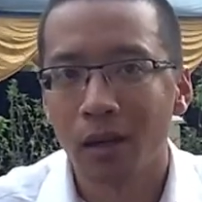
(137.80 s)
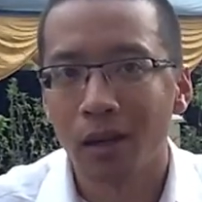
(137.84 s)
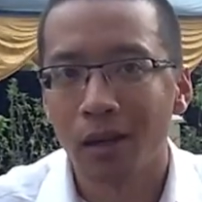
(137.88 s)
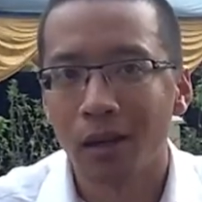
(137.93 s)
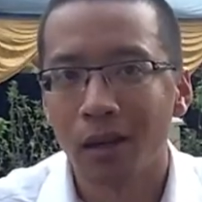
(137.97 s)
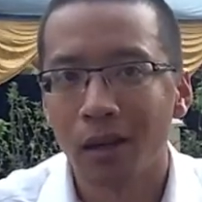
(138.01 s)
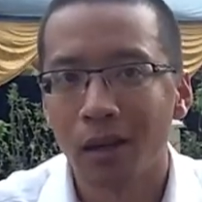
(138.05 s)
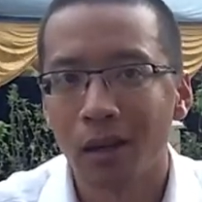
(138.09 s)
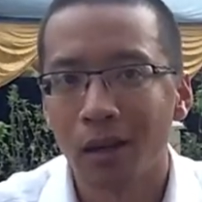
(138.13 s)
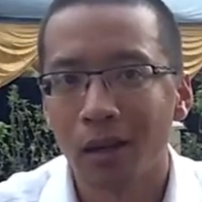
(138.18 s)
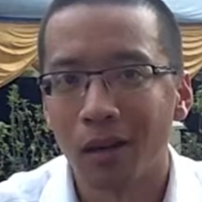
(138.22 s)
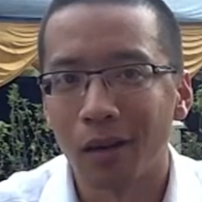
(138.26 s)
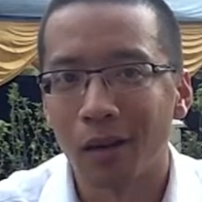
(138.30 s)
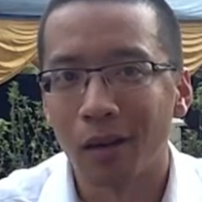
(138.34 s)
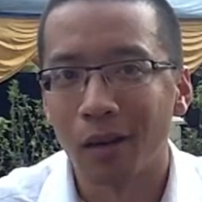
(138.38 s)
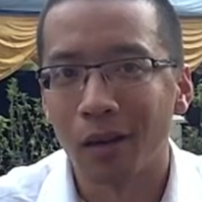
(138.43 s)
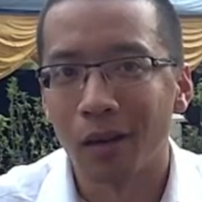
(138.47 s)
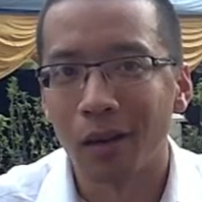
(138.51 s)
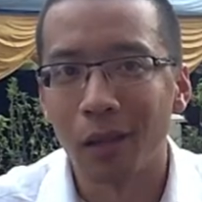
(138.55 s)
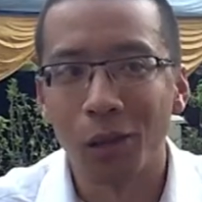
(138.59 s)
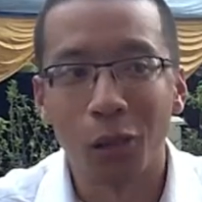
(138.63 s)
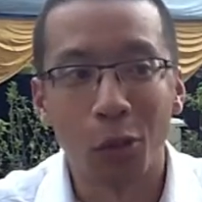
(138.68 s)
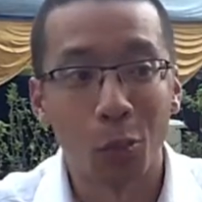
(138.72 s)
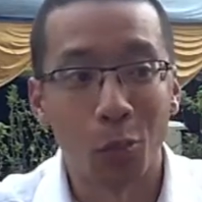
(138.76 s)
uh,
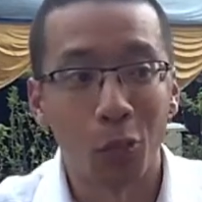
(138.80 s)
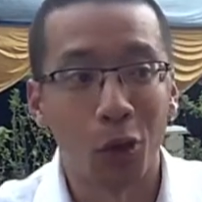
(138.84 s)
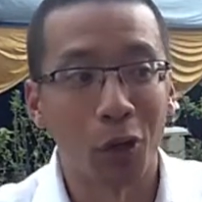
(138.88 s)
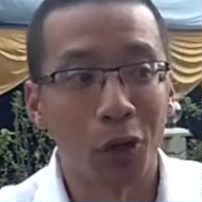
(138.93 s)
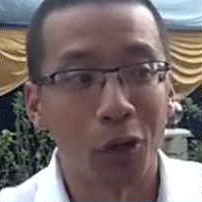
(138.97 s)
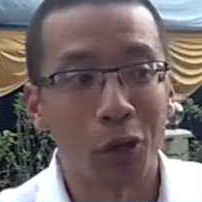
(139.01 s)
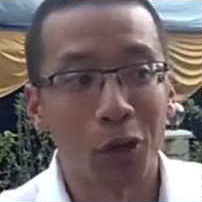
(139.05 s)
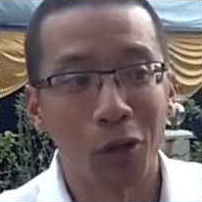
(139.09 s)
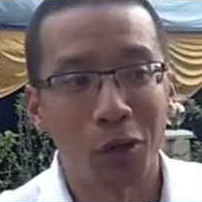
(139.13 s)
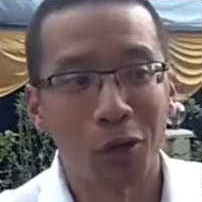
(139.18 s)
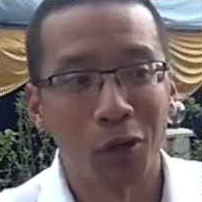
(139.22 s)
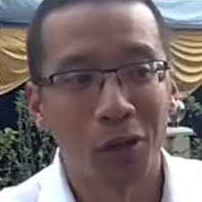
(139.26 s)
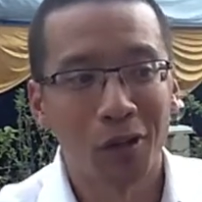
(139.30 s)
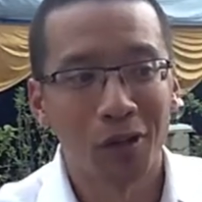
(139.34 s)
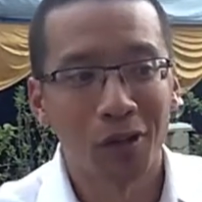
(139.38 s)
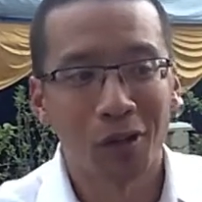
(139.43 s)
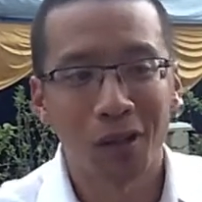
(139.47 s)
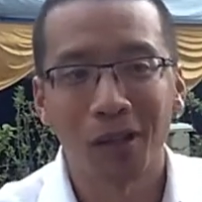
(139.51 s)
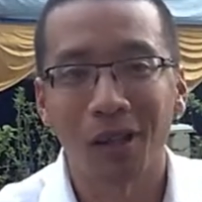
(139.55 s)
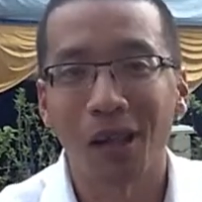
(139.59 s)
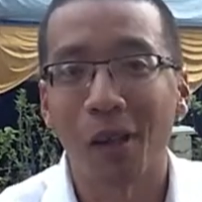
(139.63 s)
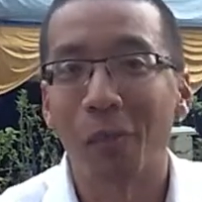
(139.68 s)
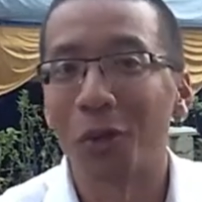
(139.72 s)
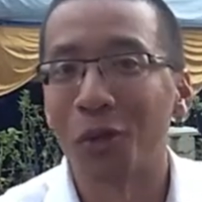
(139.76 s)
in the broader
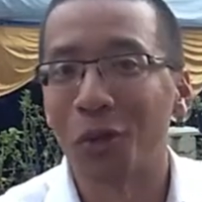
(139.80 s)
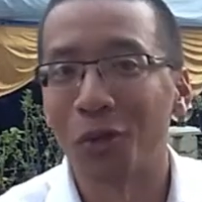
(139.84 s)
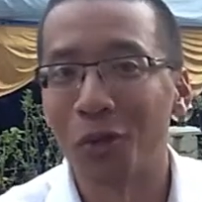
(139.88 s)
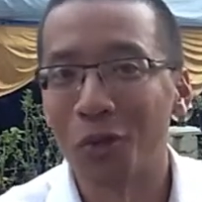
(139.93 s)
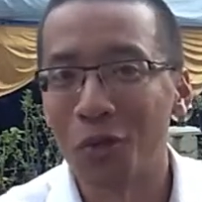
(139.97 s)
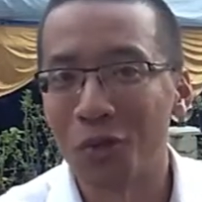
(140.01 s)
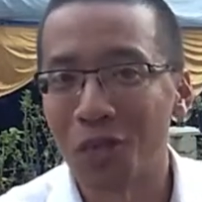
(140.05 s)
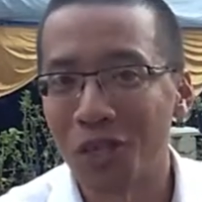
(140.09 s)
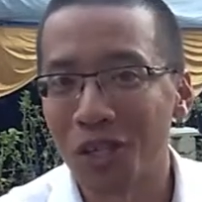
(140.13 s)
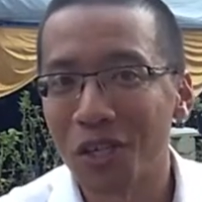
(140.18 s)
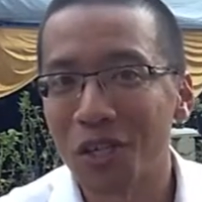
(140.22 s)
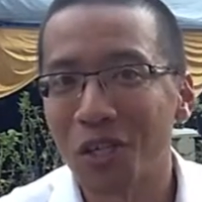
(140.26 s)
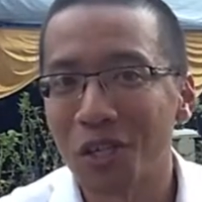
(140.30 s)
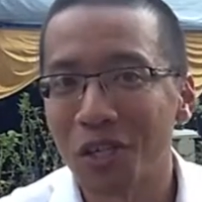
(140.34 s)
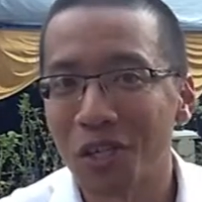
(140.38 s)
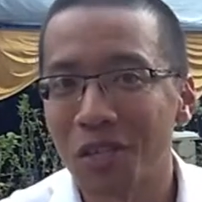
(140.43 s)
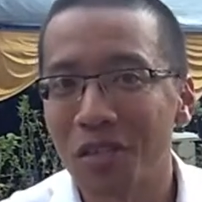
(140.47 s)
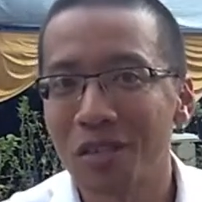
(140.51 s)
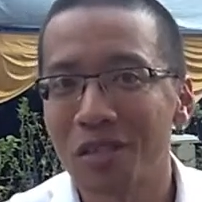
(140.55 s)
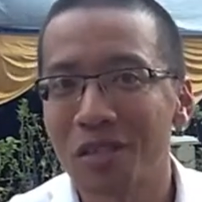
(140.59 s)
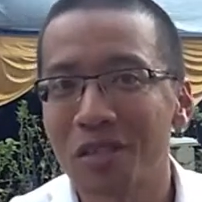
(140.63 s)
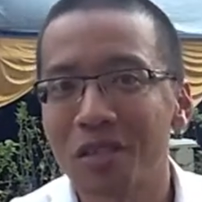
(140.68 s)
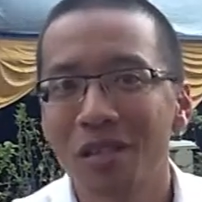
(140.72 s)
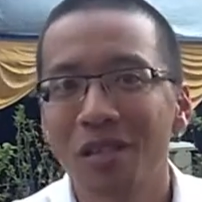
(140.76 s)
climate
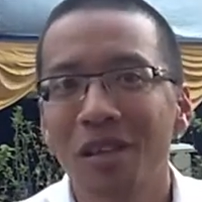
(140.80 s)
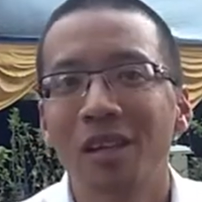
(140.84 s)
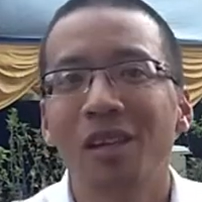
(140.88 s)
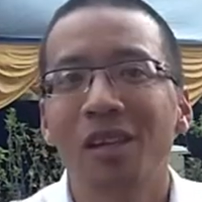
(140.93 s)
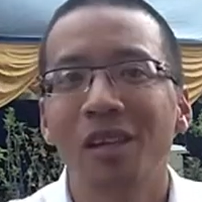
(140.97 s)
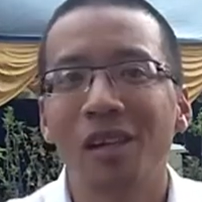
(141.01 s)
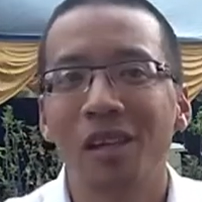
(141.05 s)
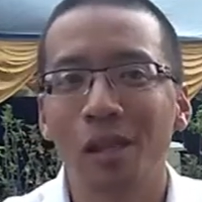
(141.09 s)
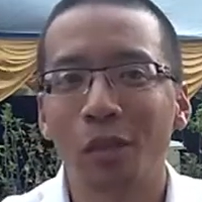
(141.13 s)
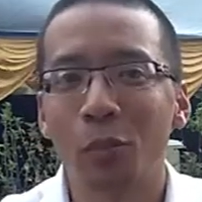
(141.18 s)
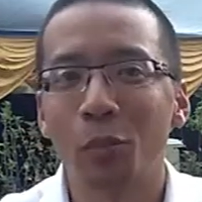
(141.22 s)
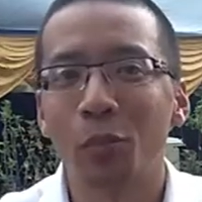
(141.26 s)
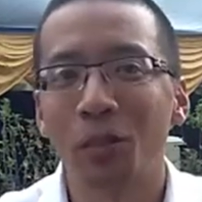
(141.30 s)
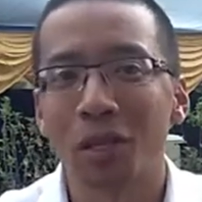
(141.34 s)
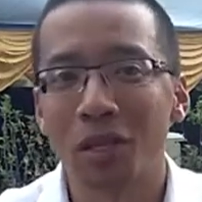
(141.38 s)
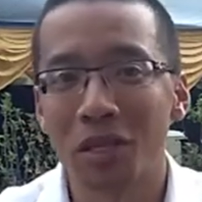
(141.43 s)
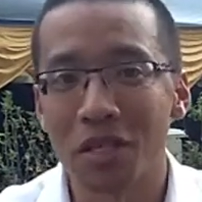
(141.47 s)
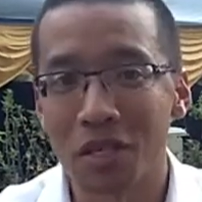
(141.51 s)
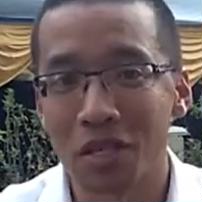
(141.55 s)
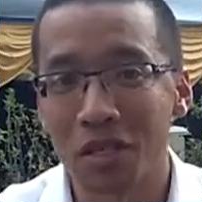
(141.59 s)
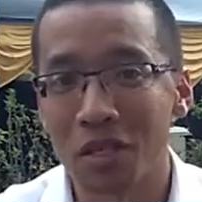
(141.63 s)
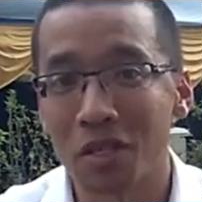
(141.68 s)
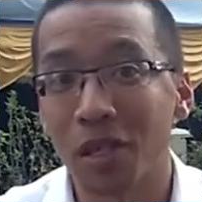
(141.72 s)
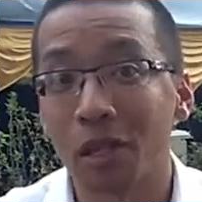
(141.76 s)
negotiations, in
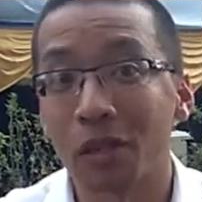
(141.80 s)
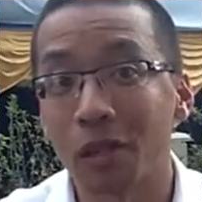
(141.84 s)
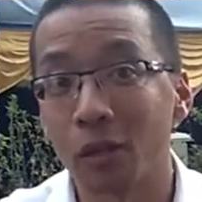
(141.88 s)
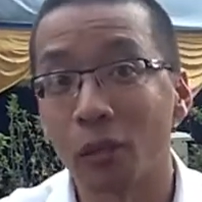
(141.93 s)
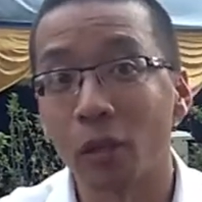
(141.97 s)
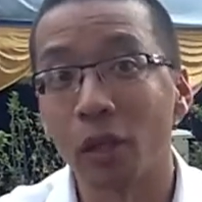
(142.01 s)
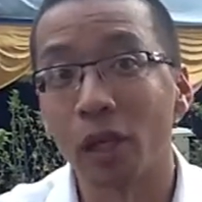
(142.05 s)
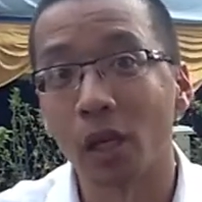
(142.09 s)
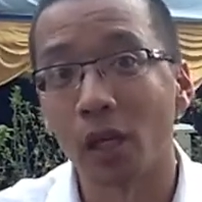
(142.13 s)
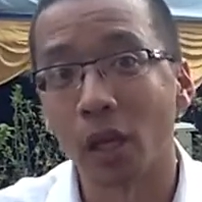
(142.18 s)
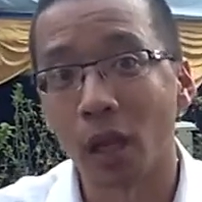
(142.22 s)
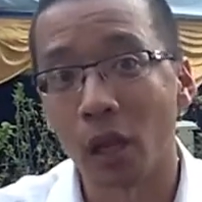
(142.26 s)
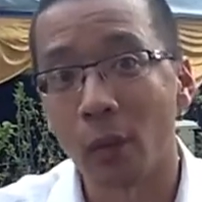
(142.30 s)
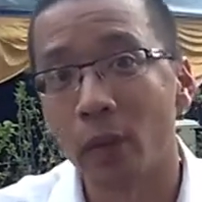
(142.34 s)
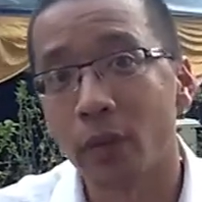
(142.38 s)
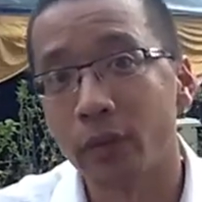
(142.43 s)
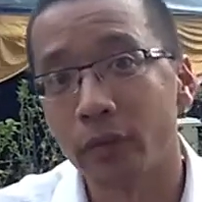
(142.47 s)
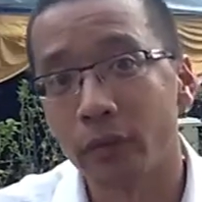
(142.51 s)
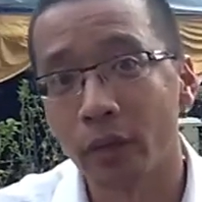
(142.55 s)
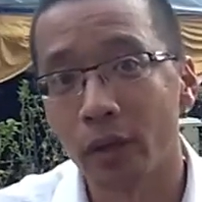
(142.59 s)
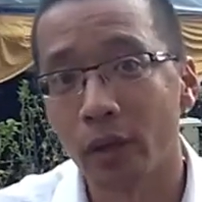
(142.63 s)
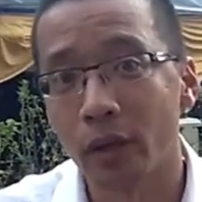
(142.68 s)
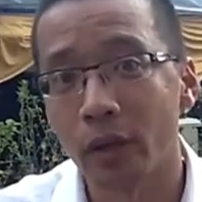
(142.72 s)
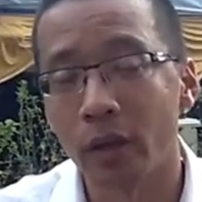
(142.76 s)
places like the Green
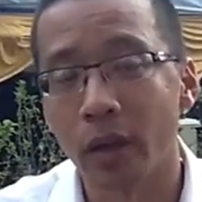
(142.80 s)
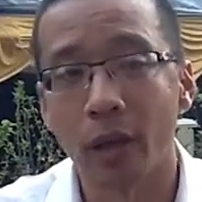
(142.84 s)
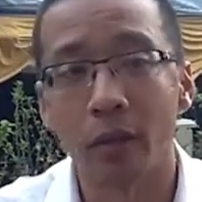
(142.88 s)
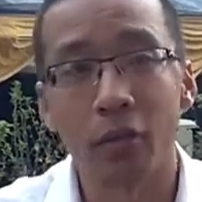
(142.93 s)
Climate Fund.